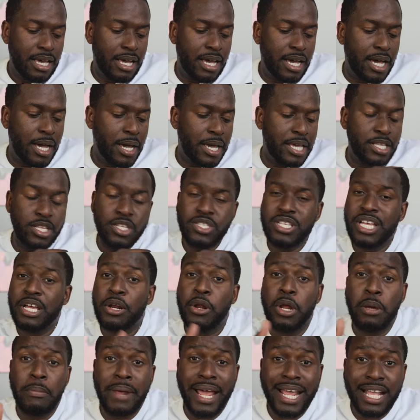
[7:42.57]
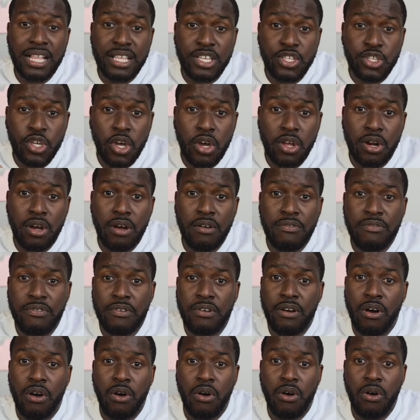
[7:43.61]
uh, it does not automatically turn off
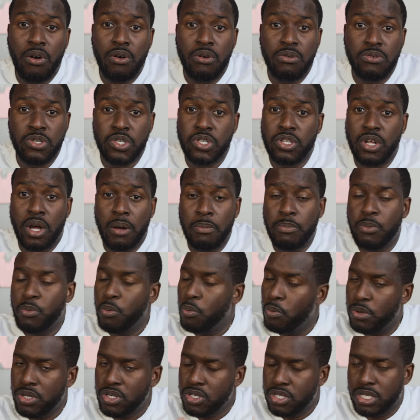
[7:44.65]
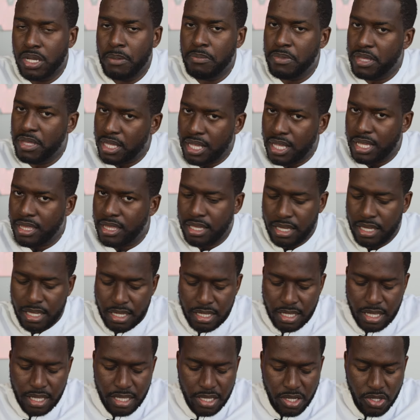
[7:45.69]
or stop, which is something I
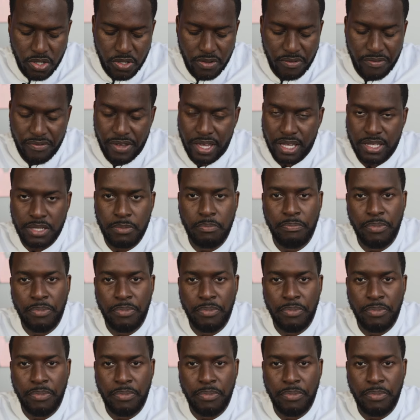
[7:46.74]
think that they should fix.